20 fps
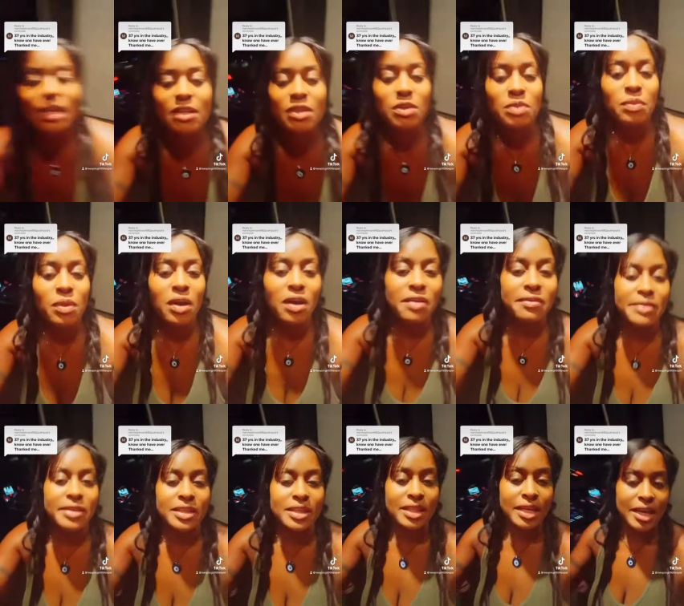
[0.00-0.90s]
you,
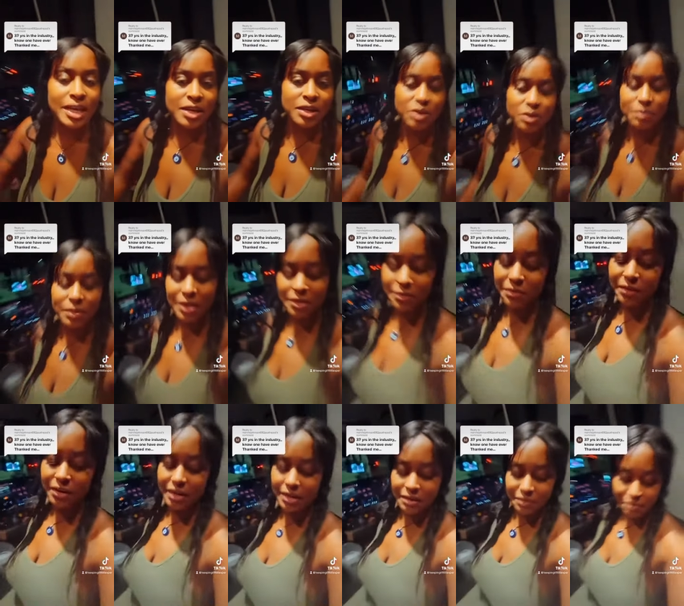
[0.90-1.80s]
Marvin, thank you, my
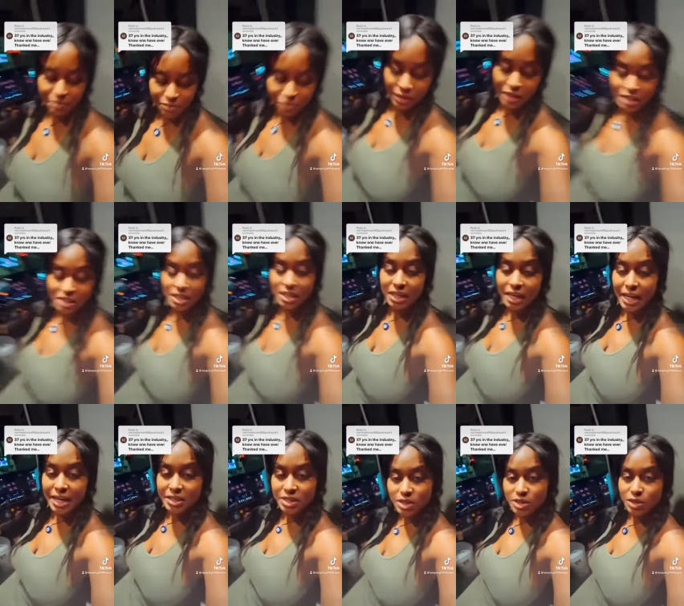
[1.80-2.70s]
friend.
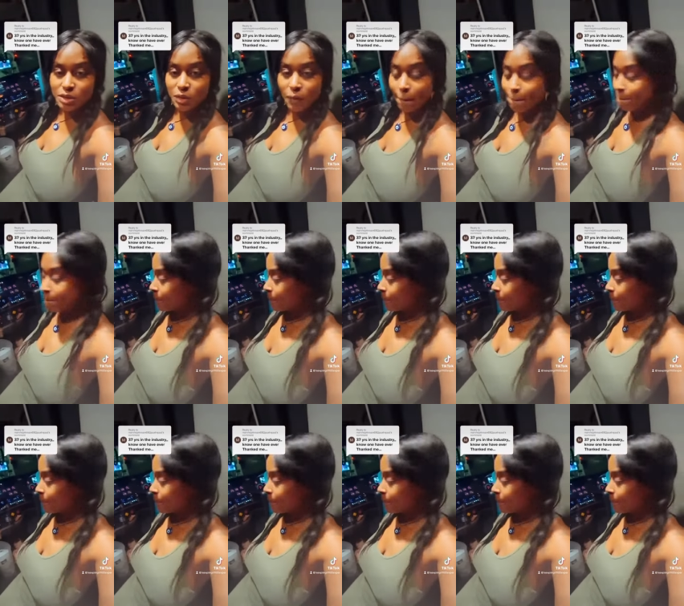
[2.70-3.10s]
Appreciate you.